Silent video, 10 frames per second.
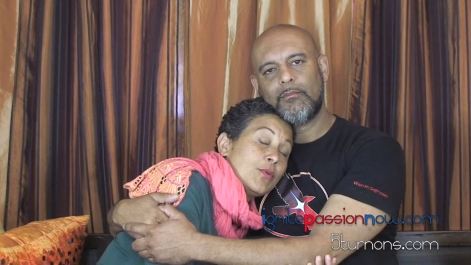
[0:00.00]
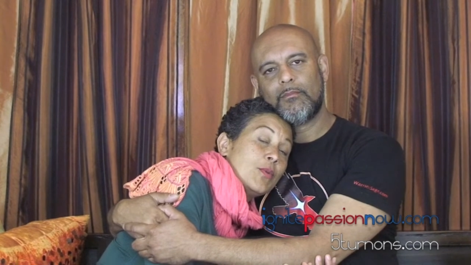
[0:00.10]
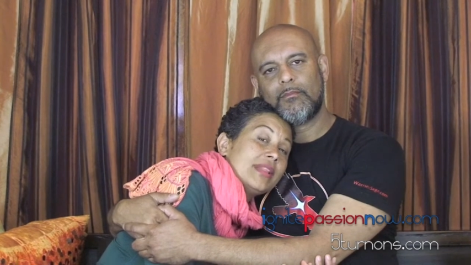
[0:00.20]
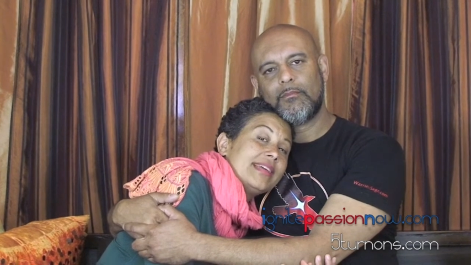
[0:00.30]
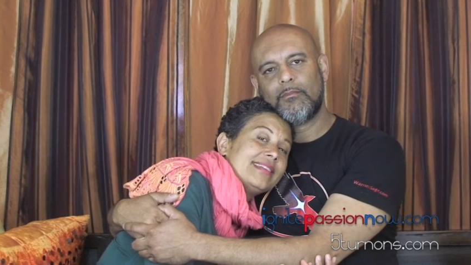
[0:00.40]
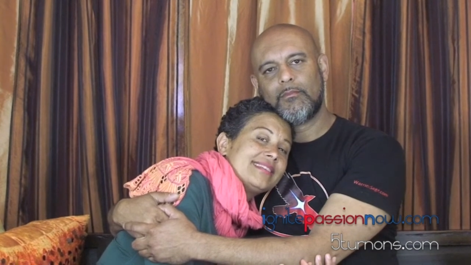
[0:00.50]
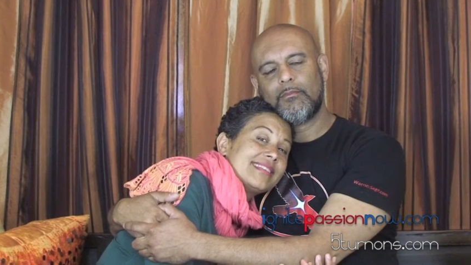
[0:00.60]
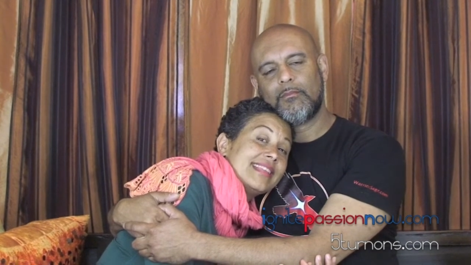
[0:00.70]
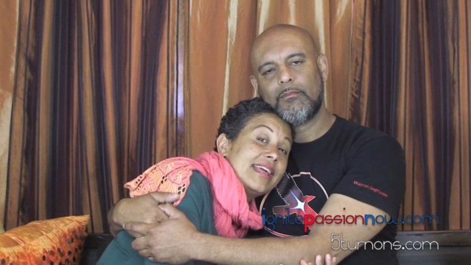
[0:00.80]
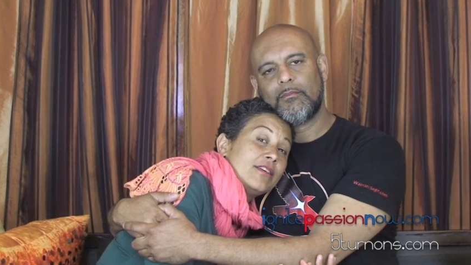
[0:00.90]
Speaker 1: willing to
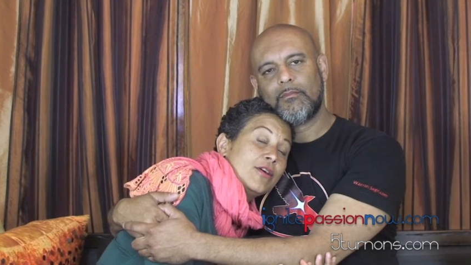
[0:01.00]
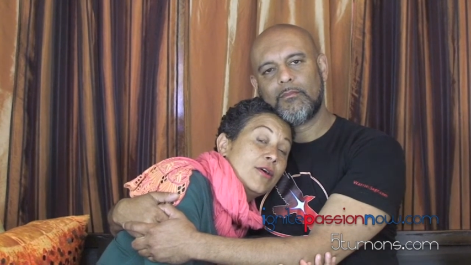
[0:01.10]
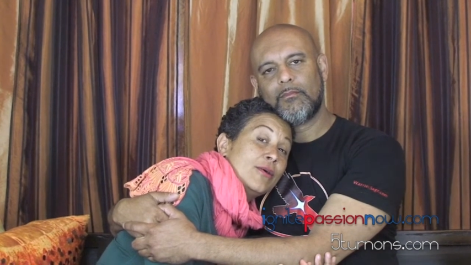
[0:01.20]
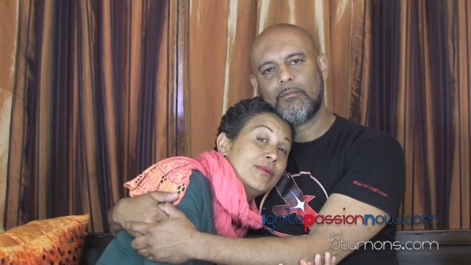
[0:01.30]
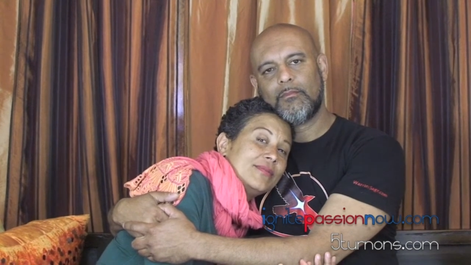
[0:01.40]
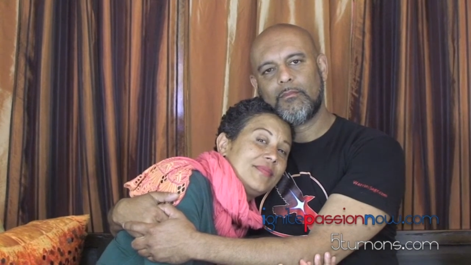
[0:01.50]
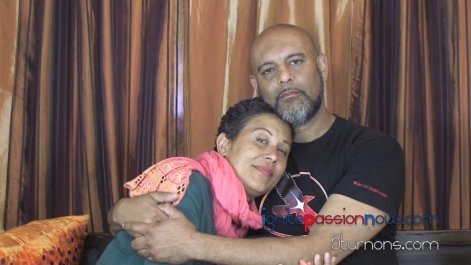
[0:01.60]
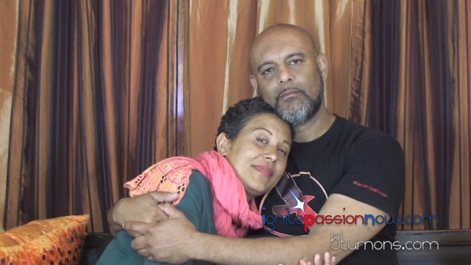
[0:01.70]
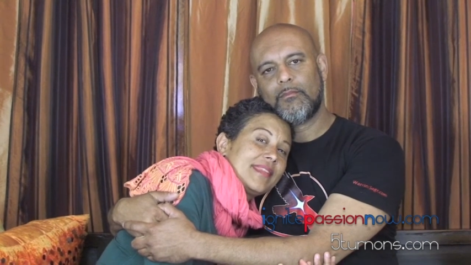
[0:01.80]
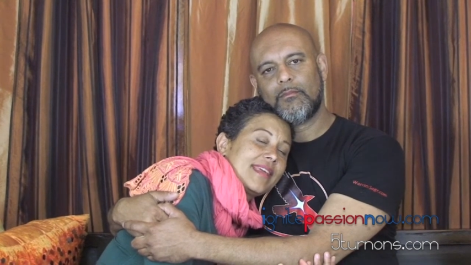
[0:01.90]
let go
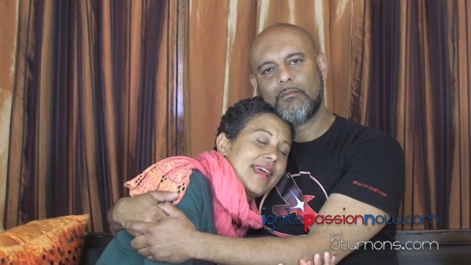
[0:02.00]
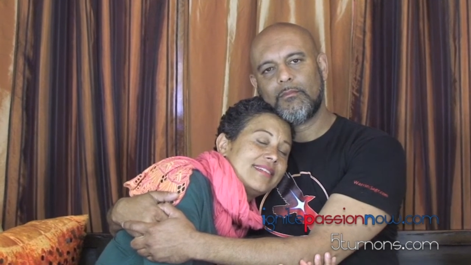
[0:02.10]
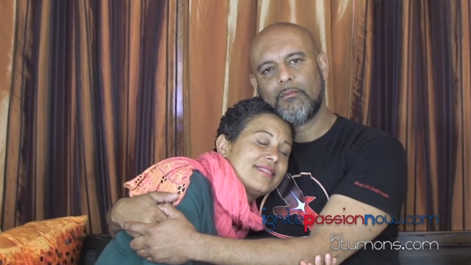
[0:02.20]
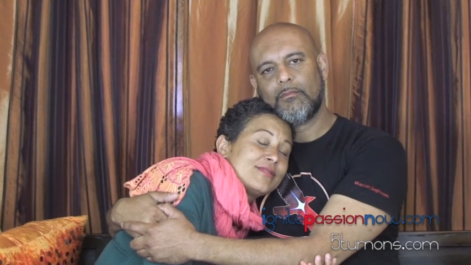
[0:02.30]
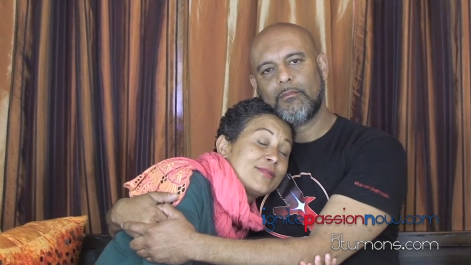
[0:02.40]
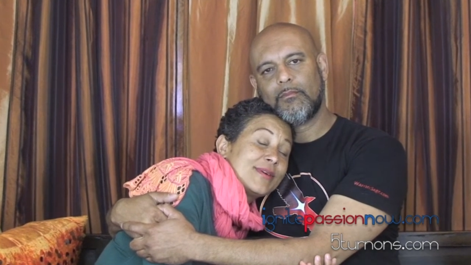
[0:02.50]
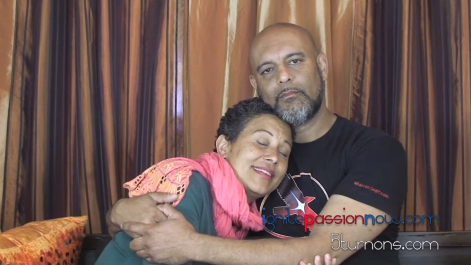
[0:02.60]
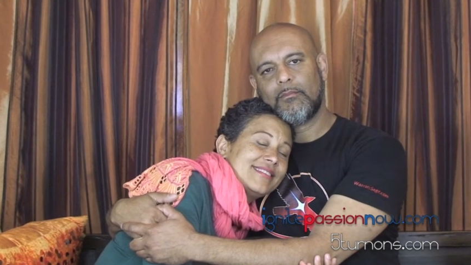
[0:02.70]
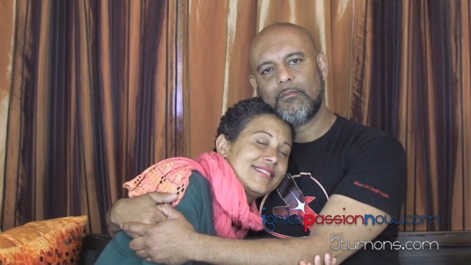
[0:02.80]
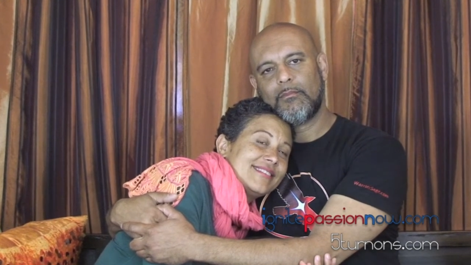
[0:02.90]
and
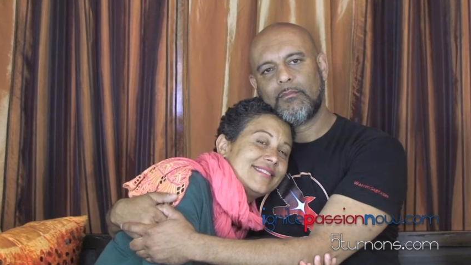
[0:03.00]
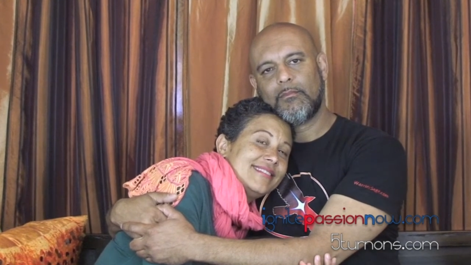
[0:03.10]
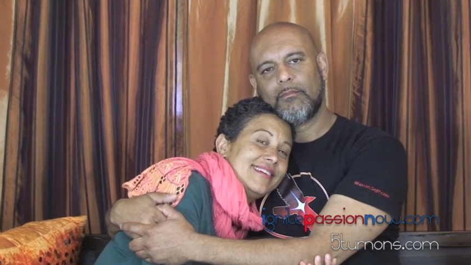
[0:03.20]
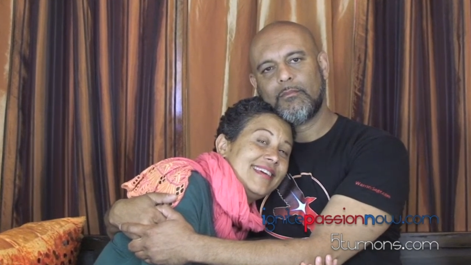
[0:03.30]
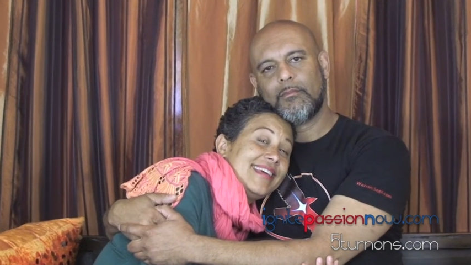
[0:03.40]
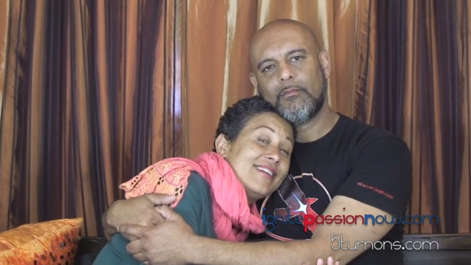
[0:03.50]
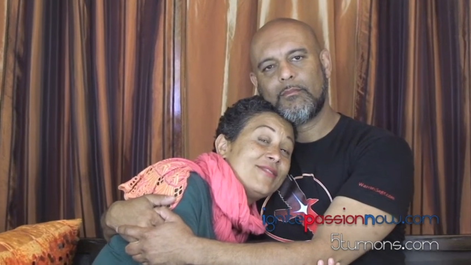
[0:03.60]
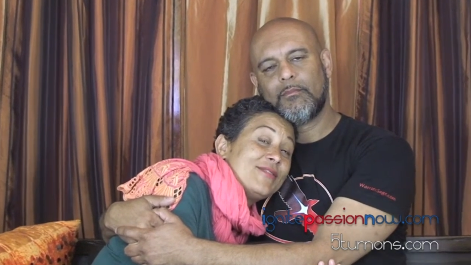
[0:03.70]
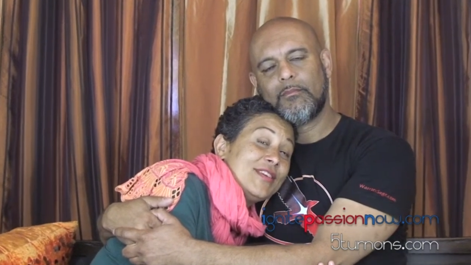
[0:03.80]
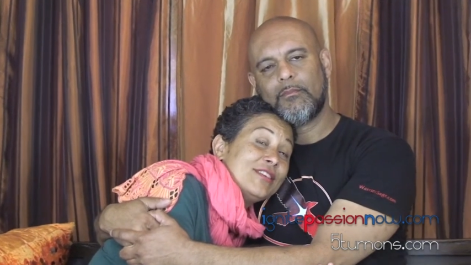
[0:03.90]
surrender. It
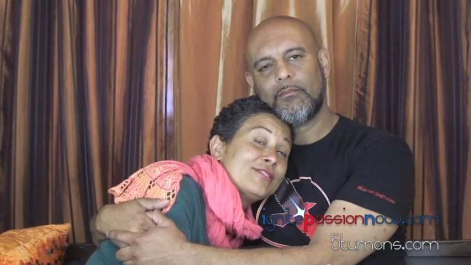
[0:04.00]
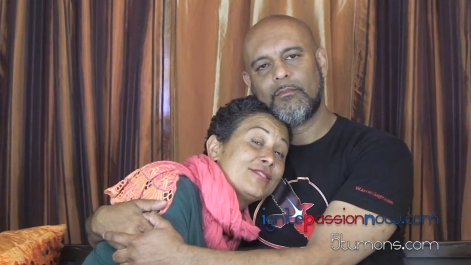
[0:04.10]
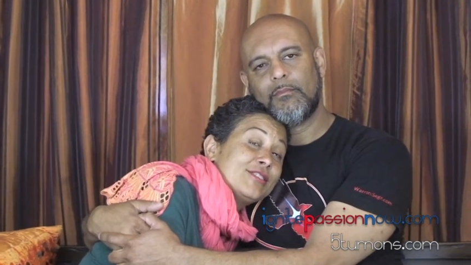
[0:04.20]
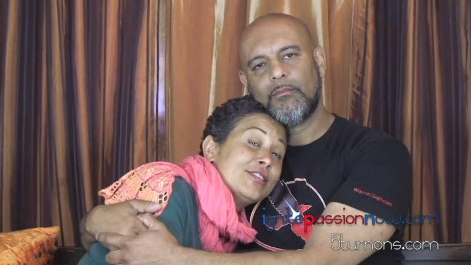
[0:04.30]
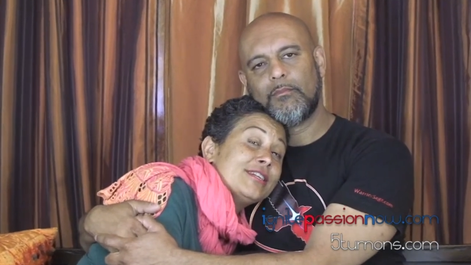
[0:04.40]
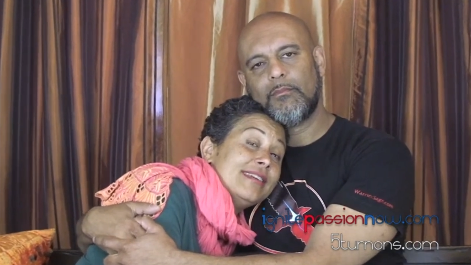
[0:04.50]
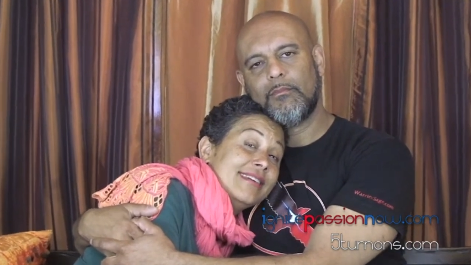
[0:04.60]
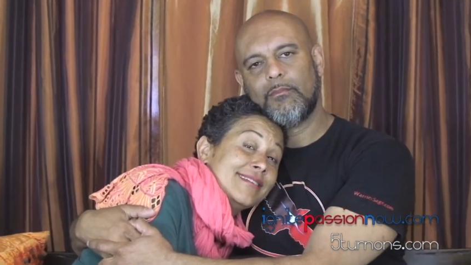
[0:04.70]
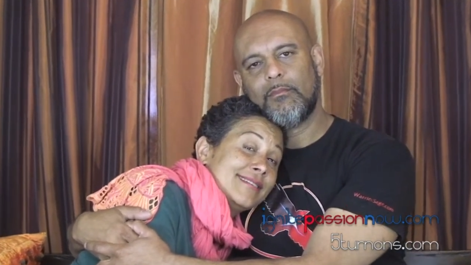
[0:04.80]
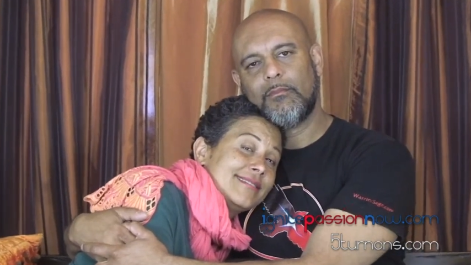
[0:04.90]
feels good
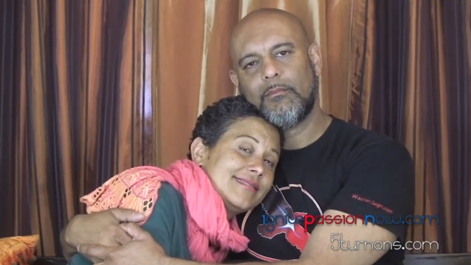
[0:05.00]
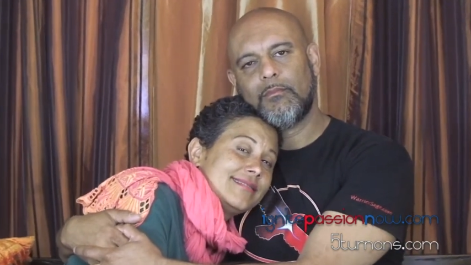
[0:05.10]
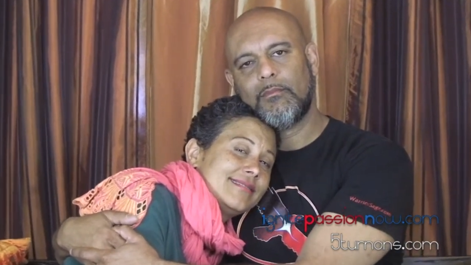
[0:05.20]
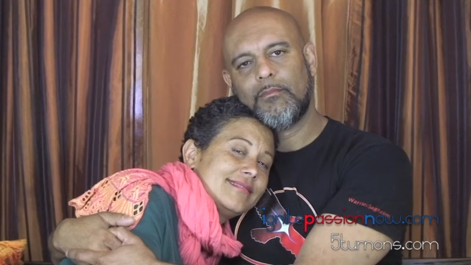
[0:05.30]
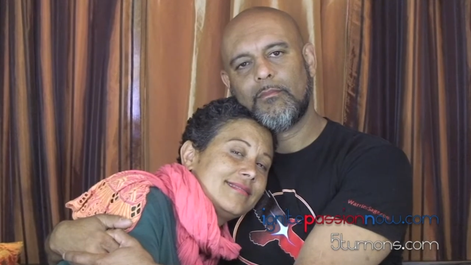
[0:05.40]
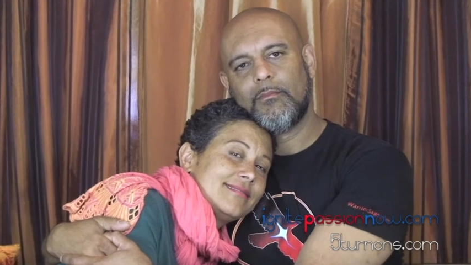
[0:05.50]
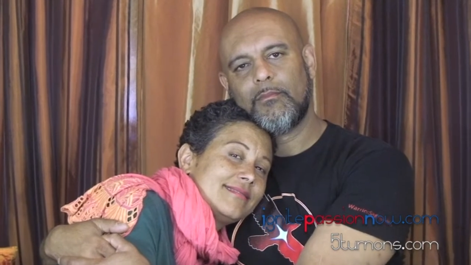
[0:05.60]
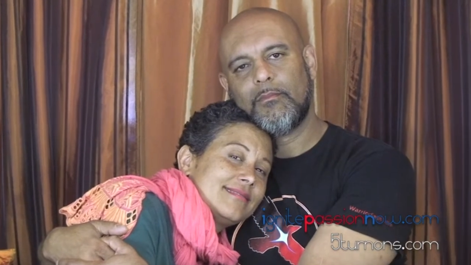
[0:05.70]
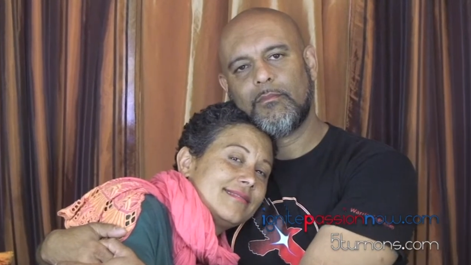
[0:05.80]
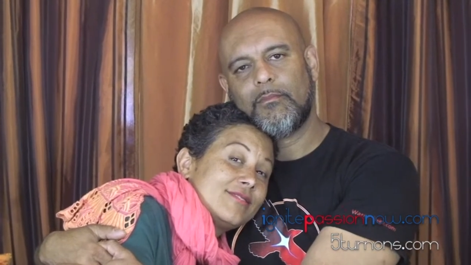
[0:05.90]
here.
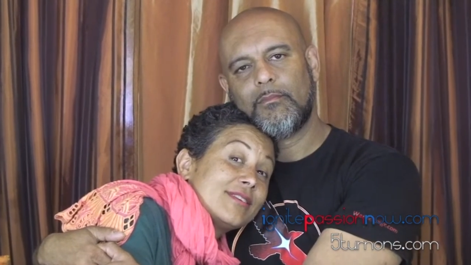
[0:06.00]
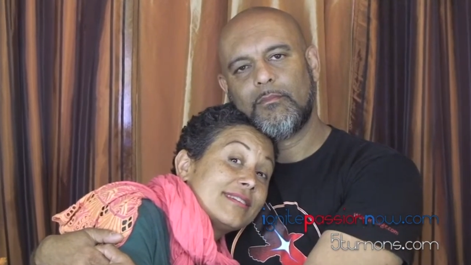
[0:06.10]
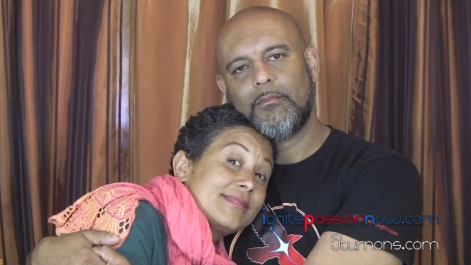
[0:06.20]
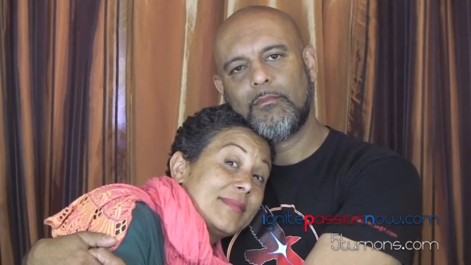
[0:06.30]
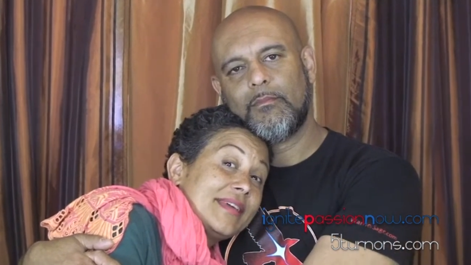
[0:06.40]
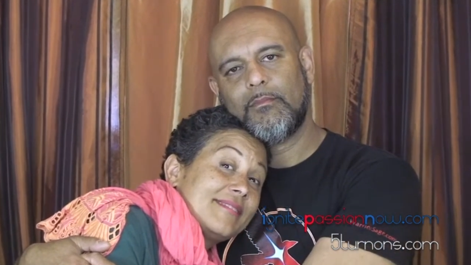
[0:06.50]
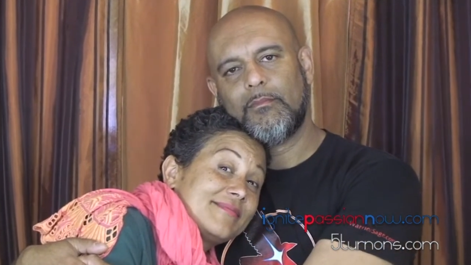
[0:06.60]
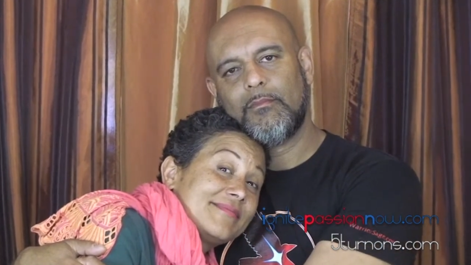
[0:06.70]
Trust me.